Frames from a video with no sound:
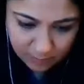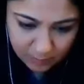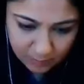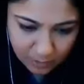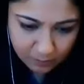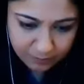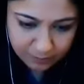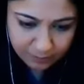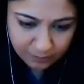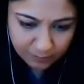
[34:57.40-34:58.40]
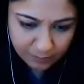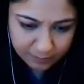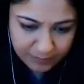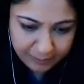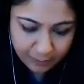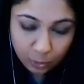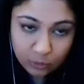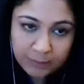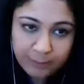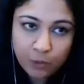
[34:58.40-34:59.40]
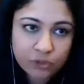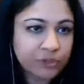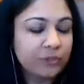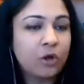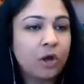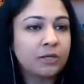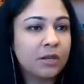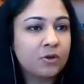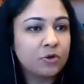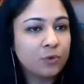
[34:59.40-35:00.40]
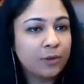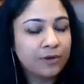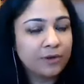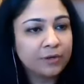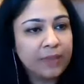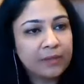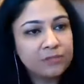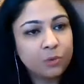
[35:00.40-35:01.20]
you know people only post certain content on Twitter that is